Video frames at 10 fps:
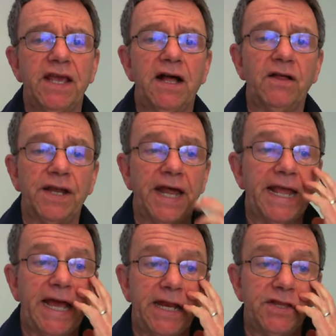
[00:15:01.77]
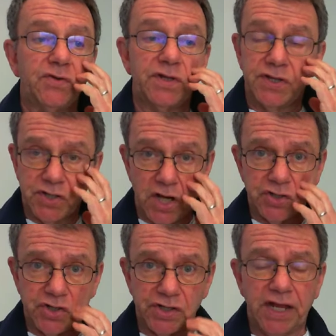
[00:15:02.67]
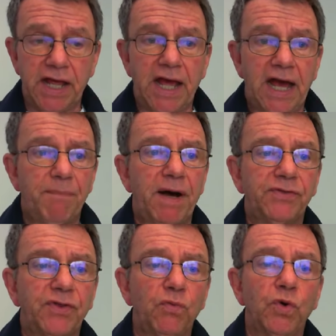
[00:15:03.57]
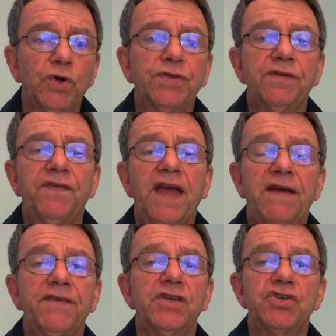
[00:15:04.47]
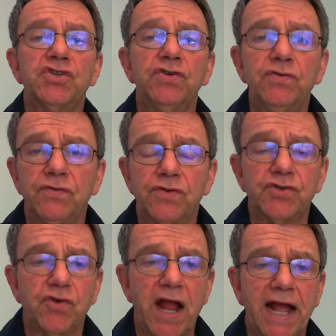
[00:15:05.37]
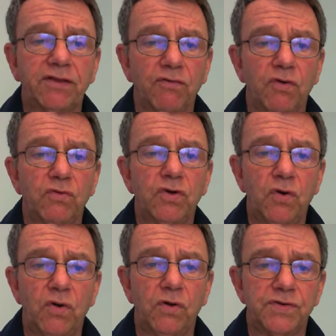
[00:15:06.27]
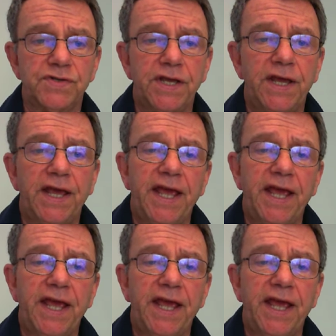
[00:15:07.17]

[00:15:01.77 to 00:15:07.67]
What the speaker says: Danielle and I got into a discussion about the worth of having students track their own goals.